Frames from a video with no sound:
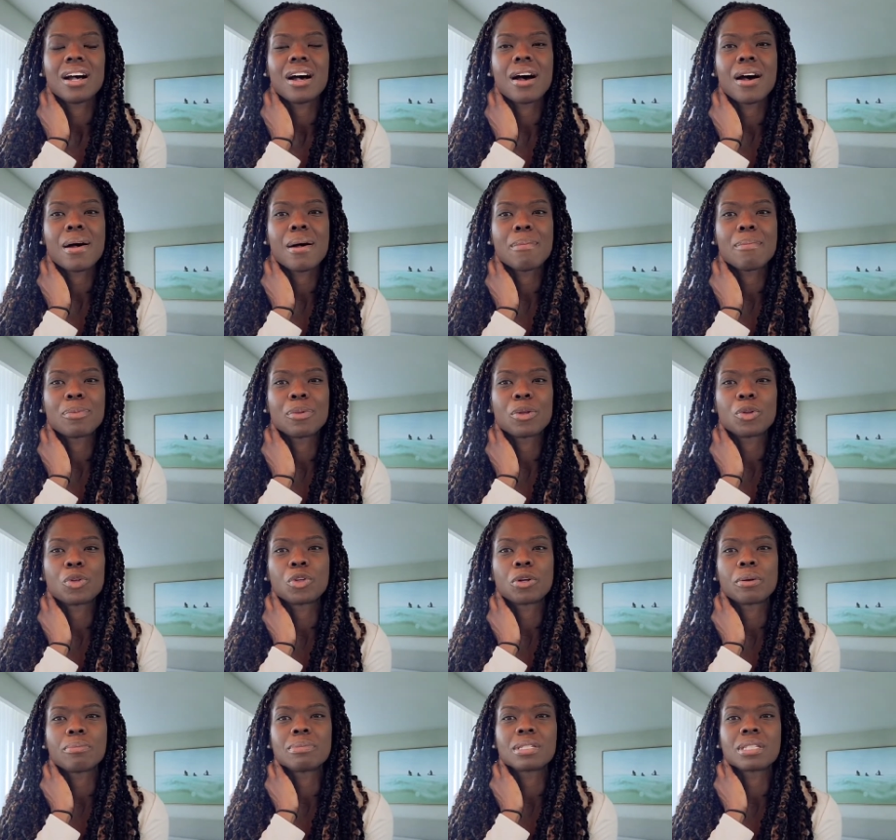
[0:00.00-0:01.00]
um, in
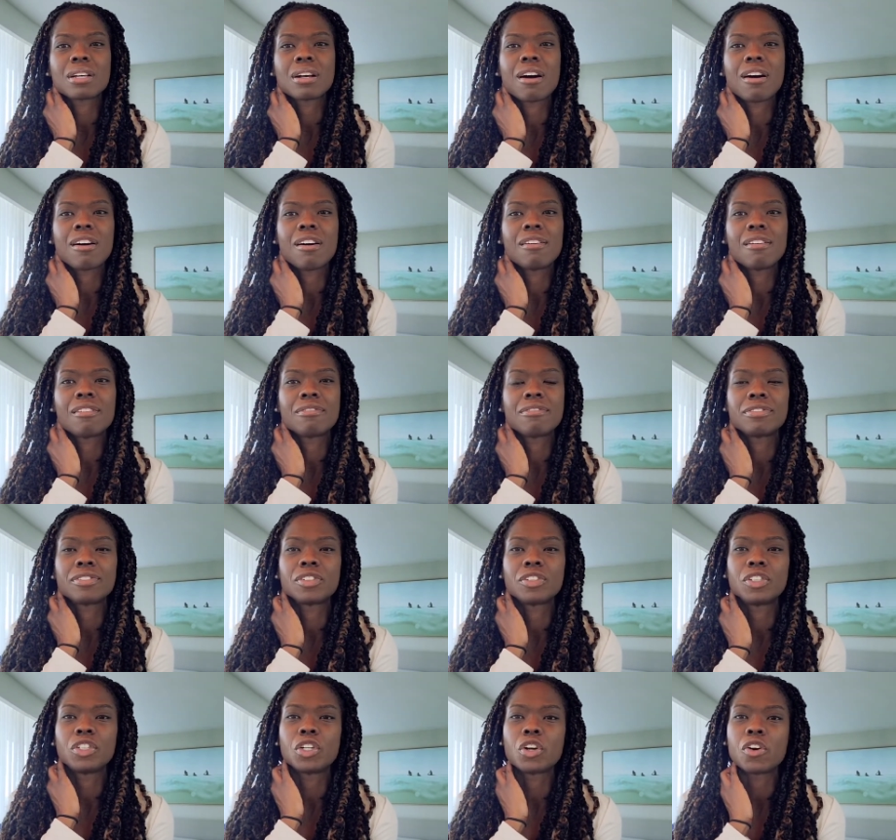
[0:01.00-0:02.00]
terms of
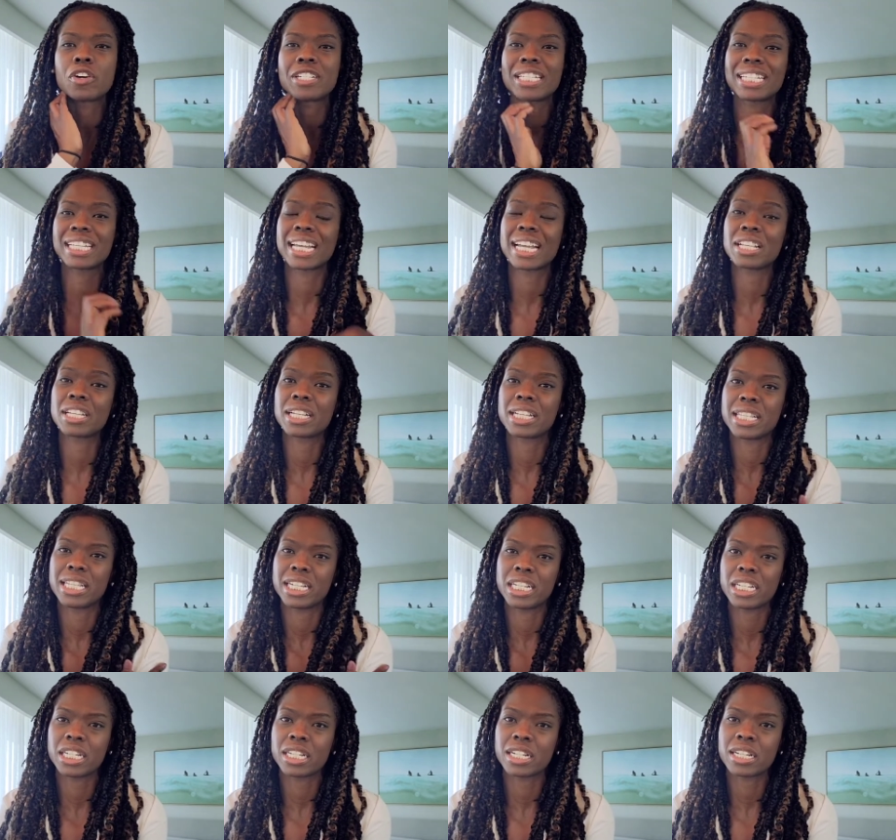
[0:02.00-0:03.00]
your skin
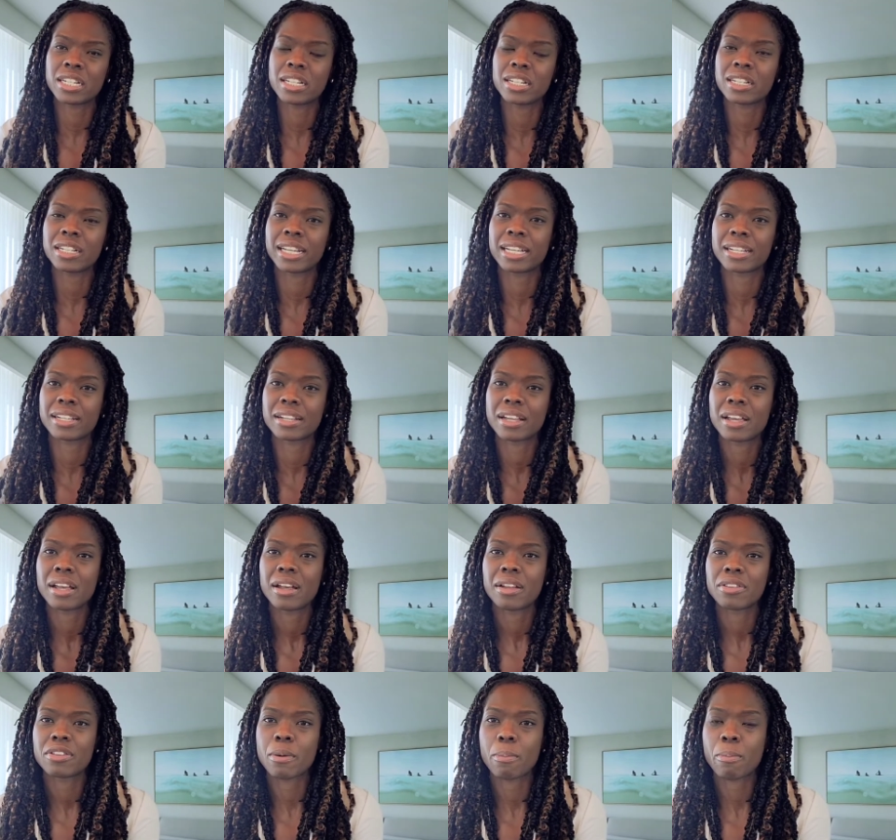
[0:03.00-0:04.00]
condition, like
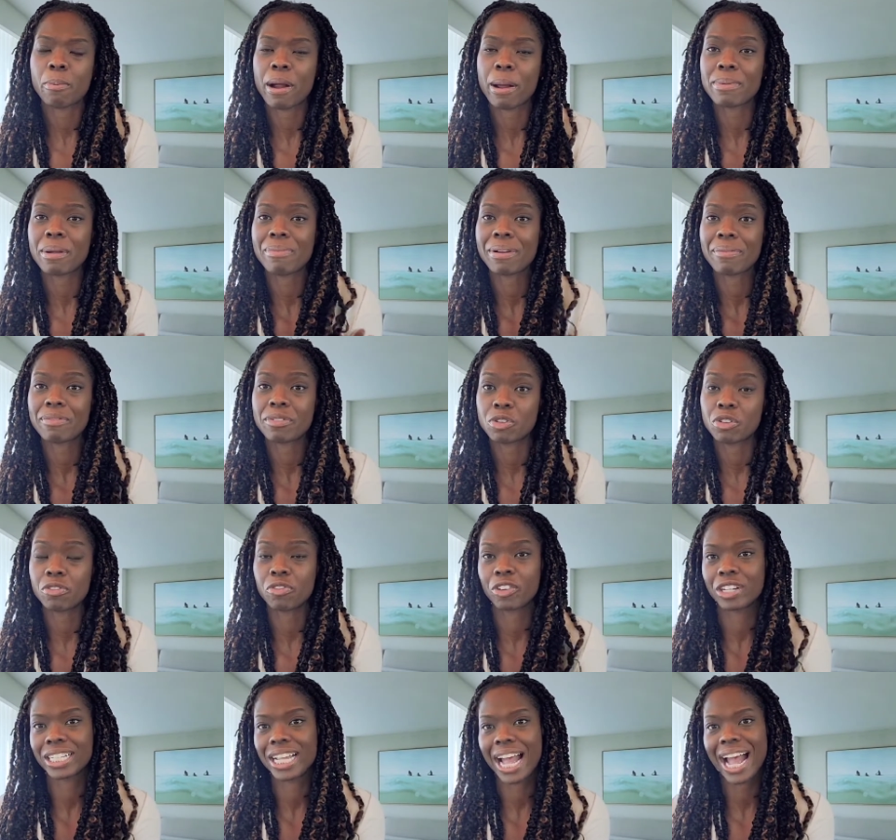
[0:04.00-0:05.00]
the prep that we have to do
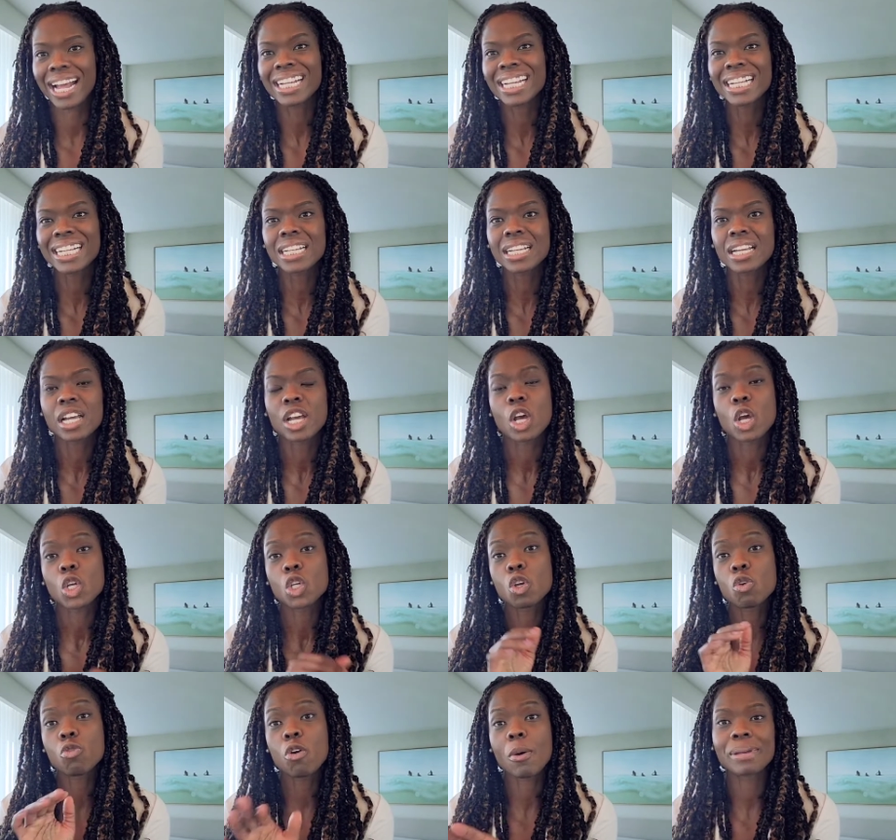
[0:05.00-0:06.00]
for tanning,
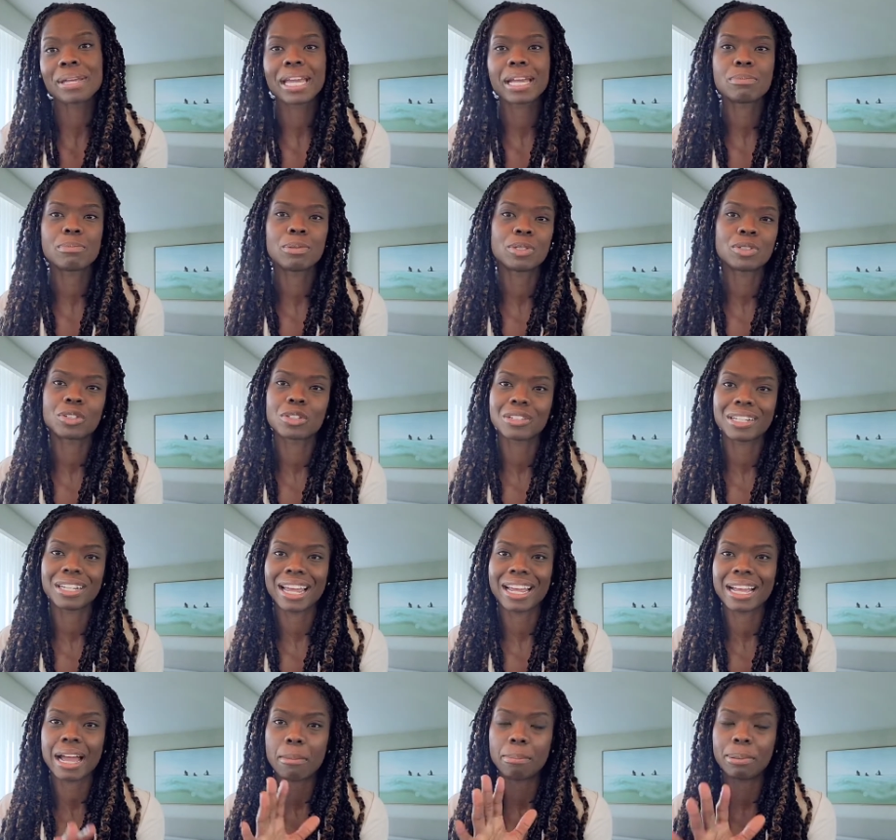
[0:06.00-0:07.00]
you won't be able to
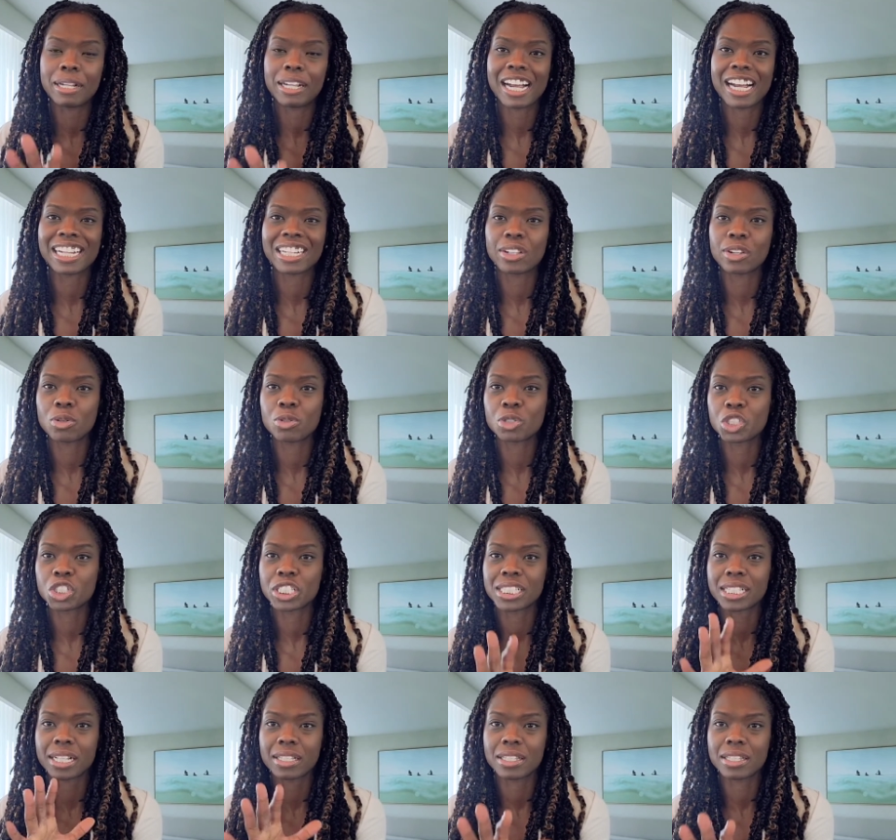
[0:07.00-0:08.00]
like apply
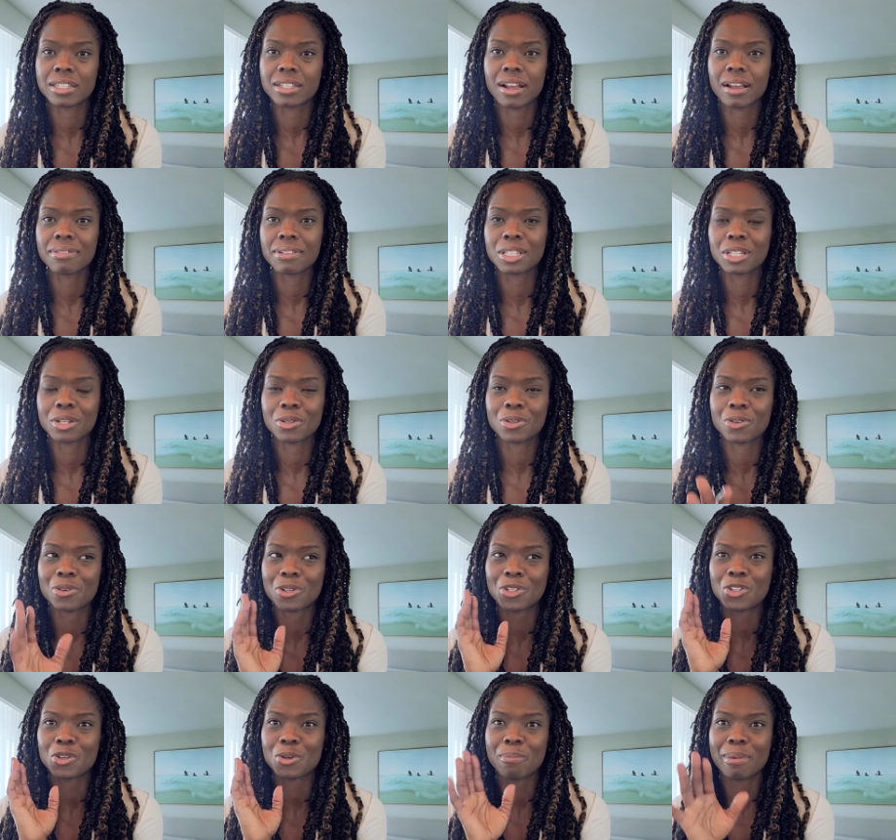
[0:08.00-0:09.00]
lotions and stuff. So
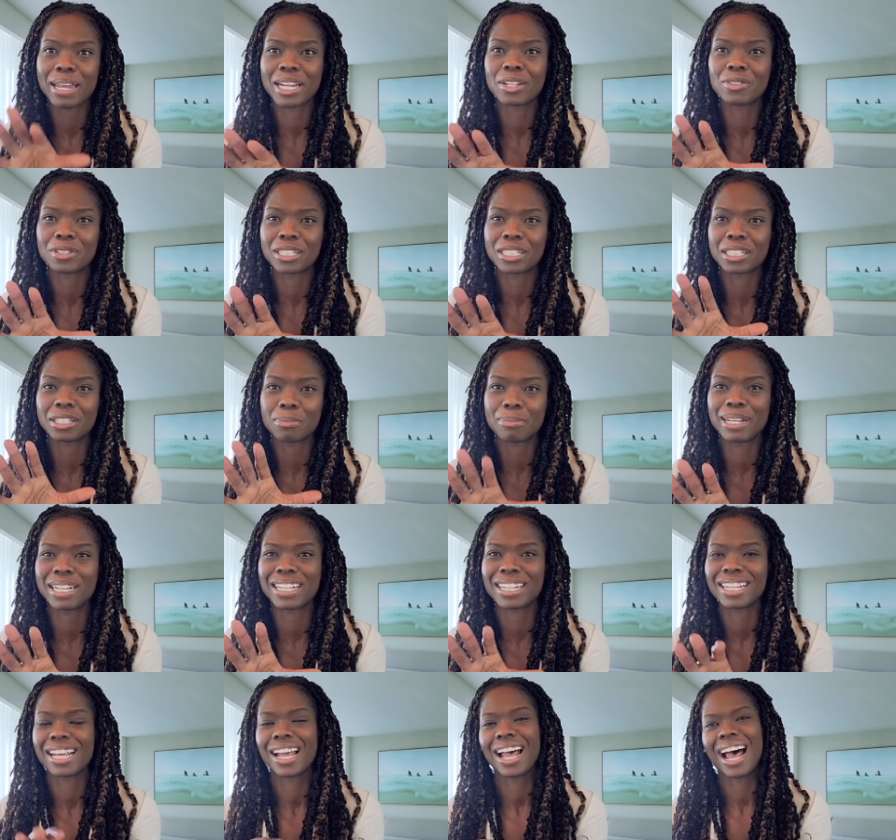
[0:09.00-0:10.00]
you may look a little
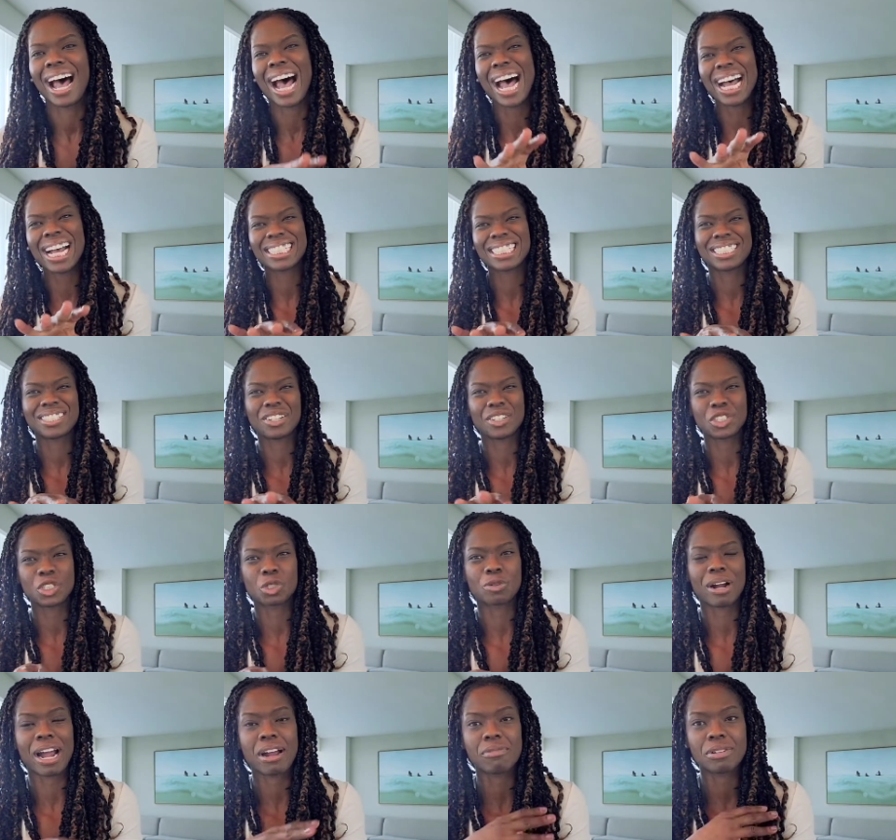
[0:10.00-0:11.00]
bit ashy or
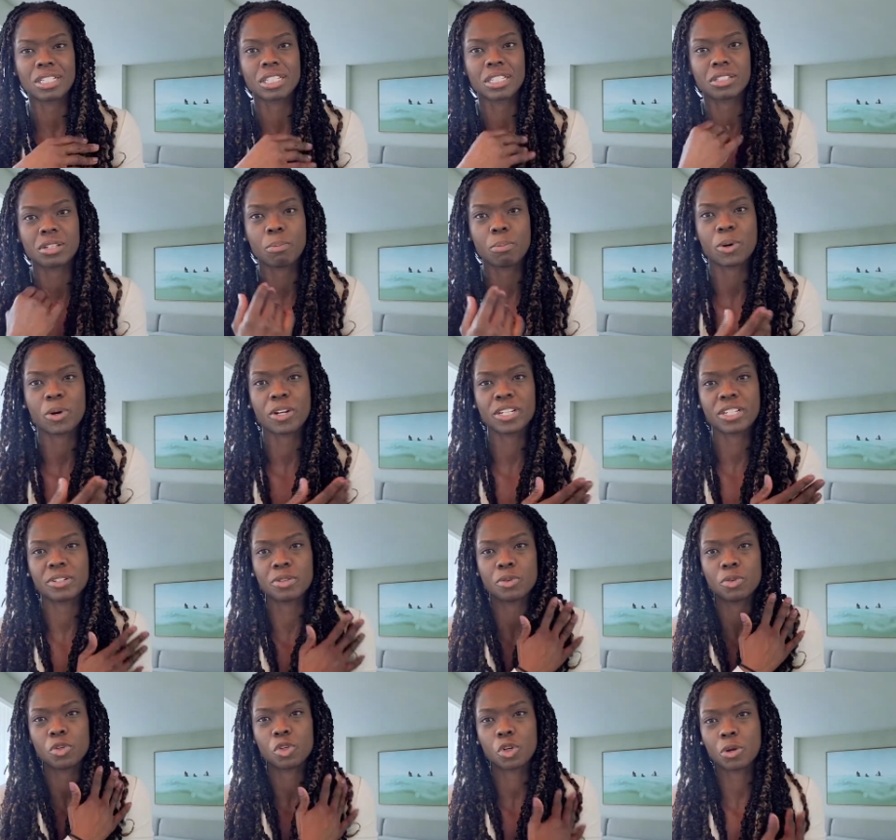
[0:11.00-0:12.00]
dry, which is important
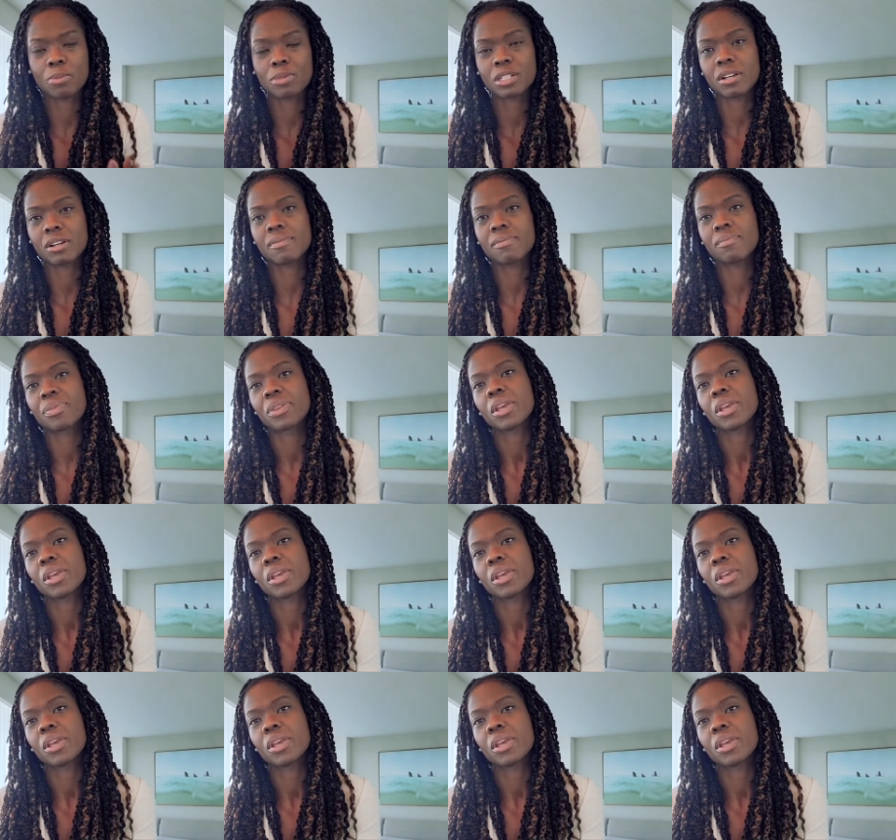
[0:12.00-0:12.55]
in terms of